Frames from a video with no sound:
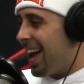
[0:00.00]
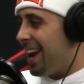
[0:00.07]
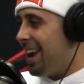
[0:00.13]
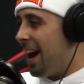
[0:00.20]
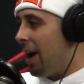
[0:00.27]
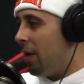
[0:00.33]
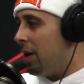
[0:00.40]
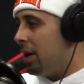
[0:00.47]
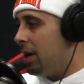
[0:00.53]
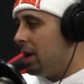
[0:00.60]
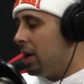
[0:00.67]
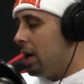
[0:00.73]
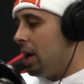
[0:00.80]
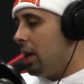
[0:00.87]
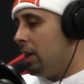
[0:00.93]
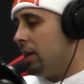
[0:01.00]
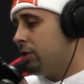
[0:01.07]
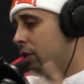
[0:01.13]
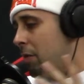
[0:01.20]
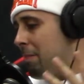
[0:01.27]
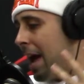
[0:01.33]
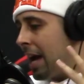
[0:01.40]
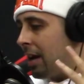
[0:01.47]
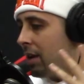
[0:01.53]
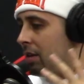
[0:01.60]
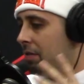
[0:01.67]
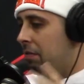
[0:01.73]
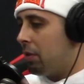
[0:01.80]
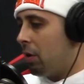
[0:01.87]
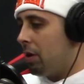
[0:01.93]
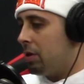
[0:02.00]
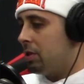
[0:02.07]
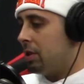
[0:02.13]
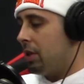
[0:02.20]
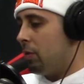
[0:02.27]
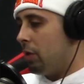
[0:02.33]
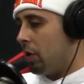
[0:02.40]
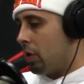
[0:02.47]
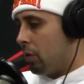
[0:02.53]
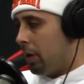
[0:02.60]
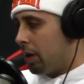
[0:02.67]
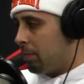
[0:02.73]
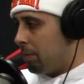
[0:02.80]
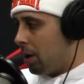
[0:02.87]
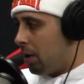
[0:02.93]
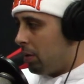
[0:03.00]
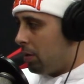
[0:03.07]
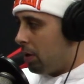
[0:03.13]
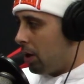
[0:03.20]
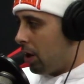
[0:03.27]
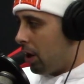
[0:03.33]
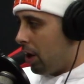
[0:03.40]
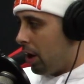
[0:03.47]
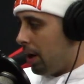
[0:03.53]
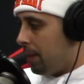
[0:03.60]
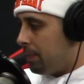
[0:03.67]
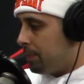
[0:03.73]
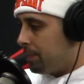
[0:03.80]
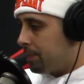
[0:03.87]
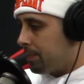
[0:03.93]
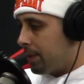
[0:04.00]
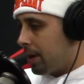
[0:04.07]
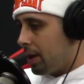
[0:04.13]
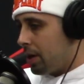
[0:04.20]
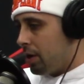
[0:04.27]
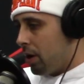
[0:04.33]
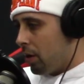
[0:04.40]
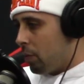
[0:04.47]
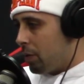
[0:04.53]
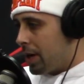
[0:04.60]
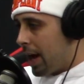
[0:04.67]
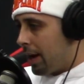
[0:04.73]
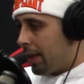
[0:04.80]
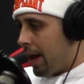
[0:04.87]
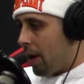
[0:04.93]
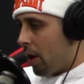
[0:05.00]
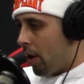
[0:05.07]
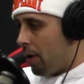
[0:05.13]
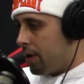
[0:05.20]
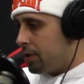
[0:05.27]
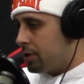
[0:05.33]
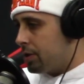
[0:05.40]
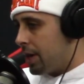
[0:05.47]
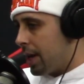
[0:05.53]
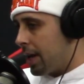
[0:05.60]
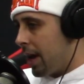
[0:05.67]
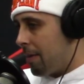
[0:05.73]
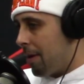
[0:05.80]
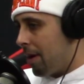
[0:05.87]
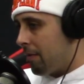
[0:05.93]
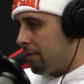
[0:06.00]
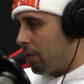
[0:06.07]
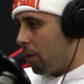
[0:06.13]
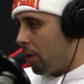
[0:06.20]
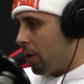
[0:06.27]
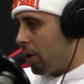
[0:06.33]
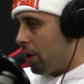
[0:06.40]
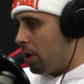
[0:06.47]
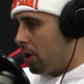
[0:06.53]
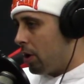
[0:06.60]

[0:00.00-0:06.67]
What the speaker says: Now, let's go back into the Florida scene real quick, bro. We got a lot of artists that came out of Florida.